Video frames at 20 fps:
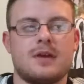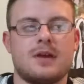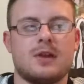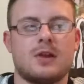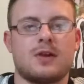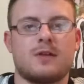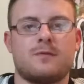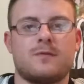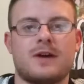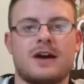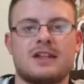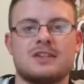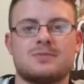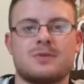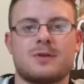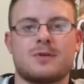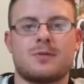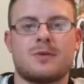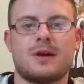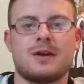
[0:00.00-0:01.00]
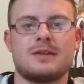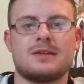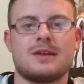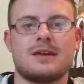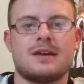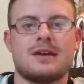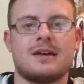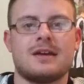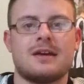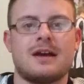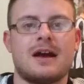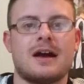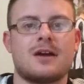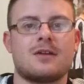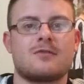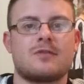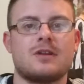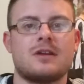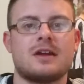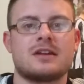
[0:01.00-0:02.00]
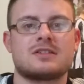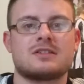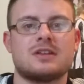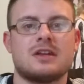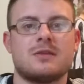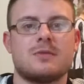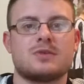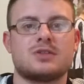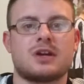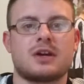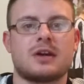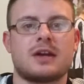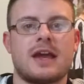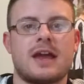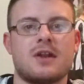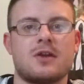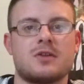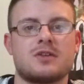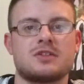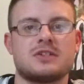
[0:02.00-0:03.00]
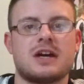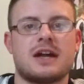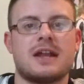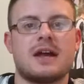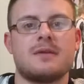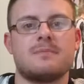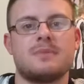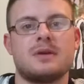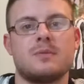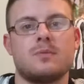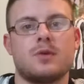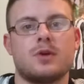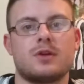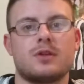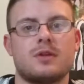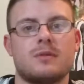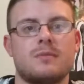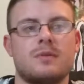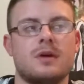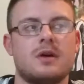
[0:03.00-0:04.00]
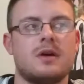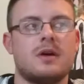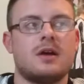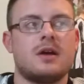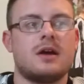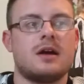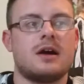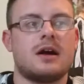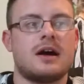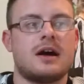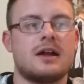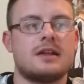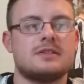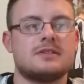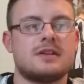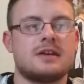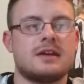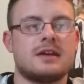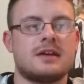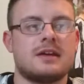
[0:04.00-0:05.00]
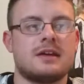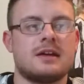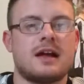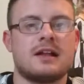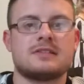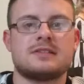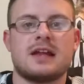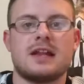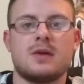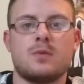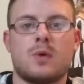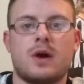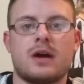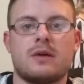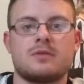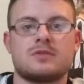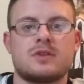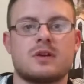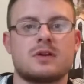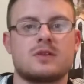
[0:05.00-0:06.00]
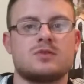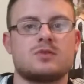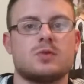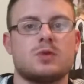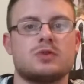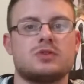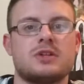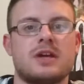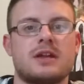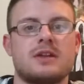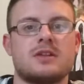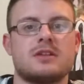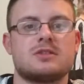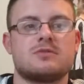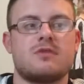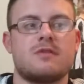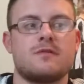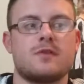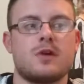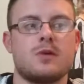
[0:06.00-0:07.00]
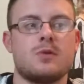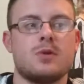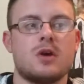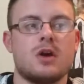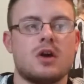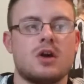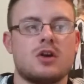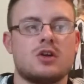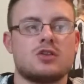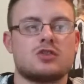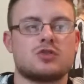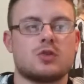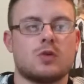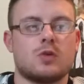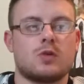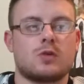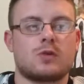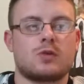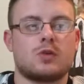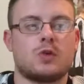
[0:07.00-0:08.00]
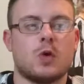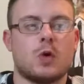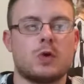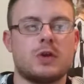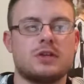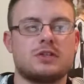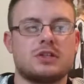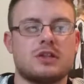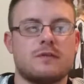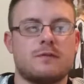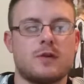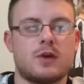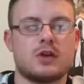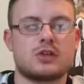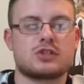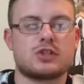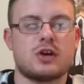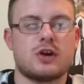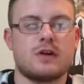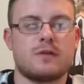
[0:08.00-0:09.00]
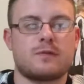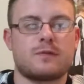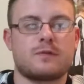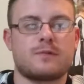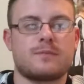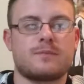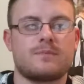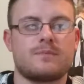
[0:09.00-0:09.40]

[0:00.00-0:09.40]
lot of fans were quite angry yesterday, which I can kind of understand. I've been one of them. And I'll tell you why I was angry towards the end of this review. So going into the first half,